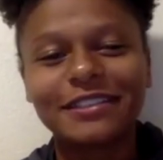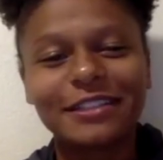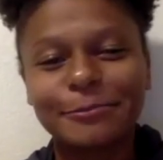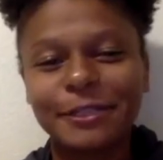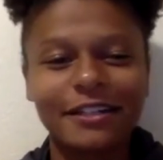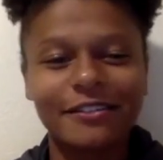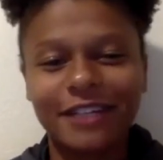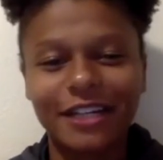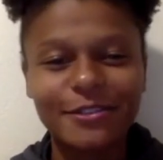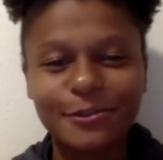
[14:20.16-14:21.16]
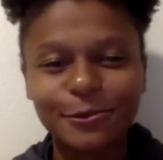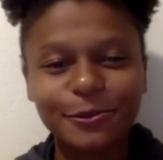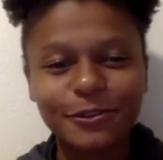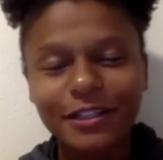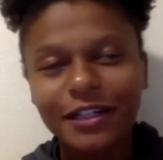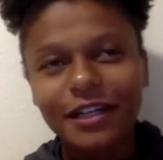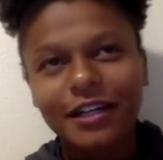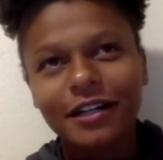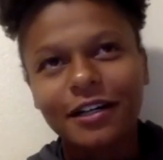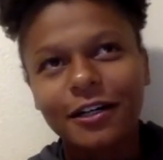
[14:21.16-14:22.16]
coming out of high school.
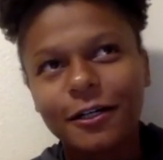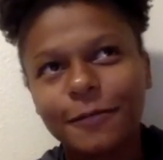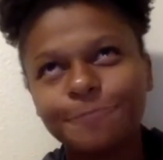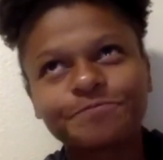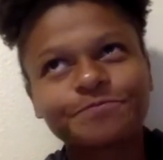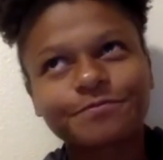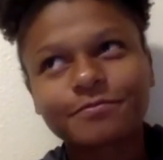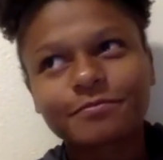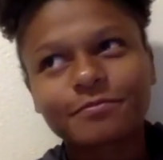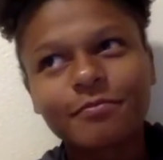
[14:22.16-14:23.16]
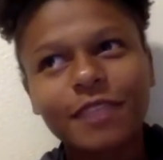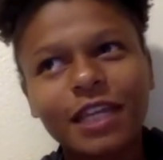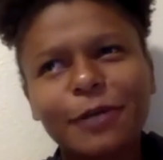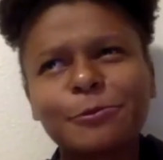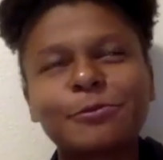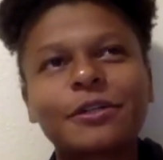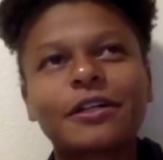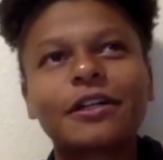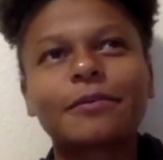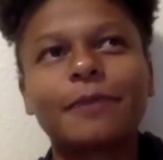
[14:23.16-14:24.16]
Um, I
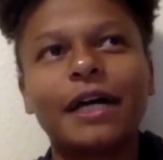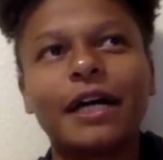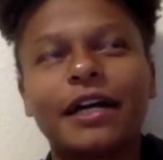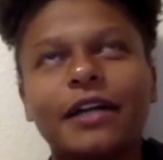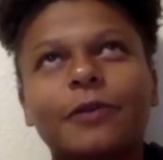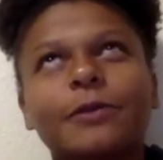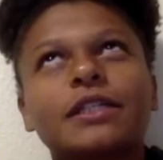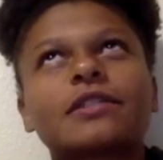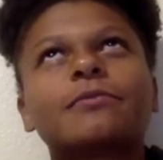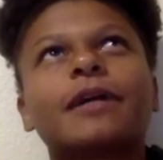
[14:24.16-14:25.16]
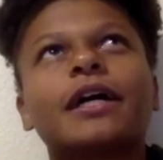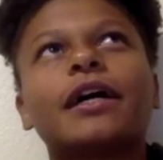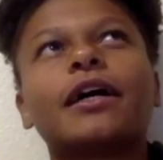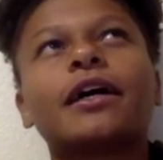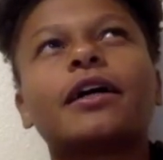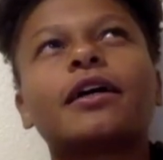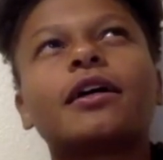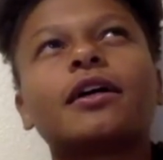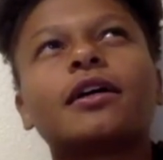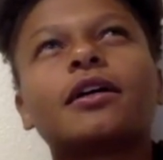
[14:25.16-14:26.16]
remember my going into my
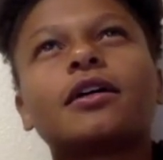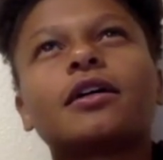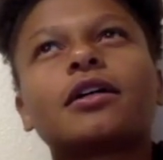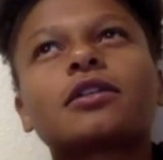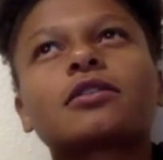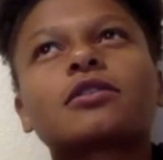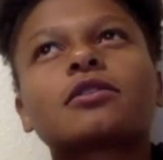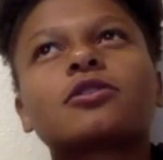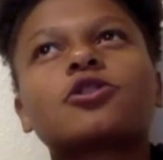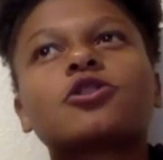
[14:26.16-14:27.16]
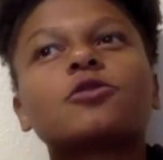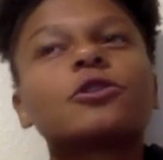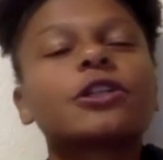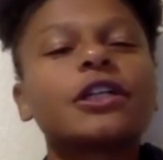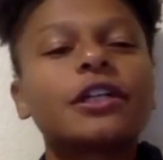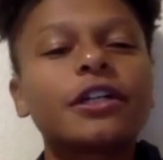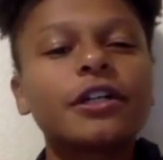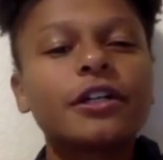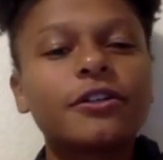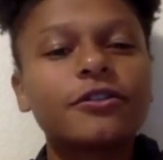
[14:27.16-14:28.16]
junior year
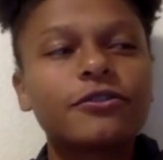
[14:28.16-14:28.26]
of